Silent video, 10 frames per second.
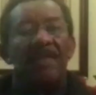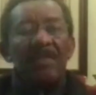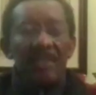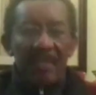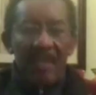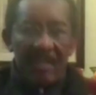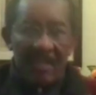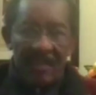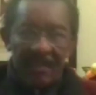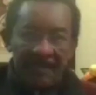DC clock
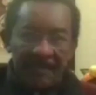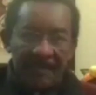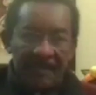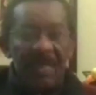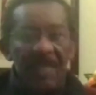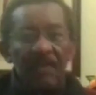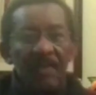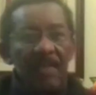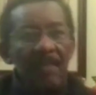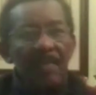down. That's
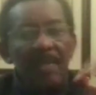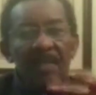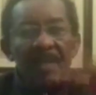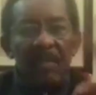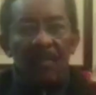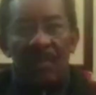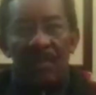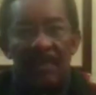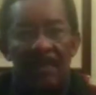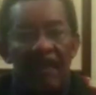where he made his
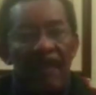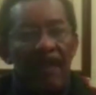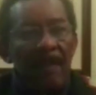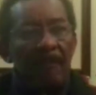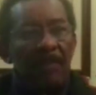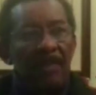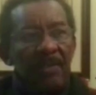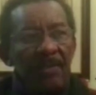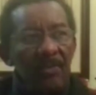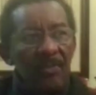headquarters. But
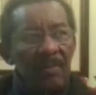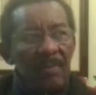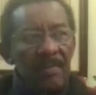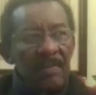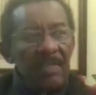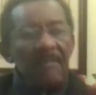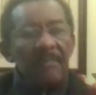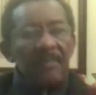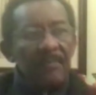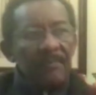they used to send
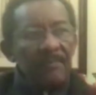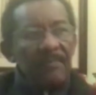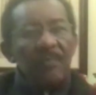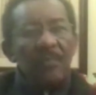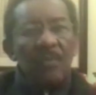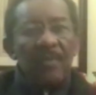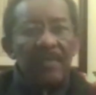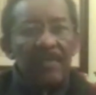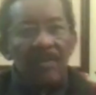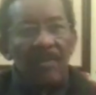him
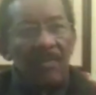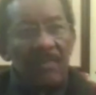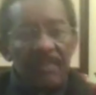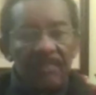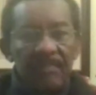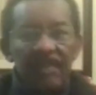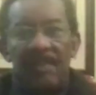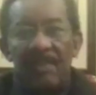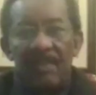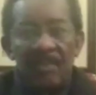roving, he used to go
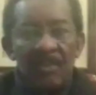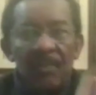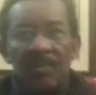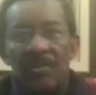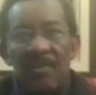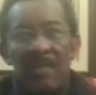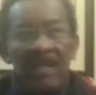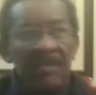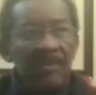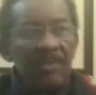places and so forth. So
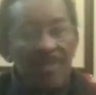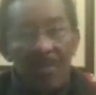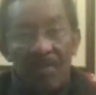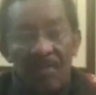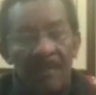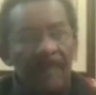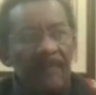as a result,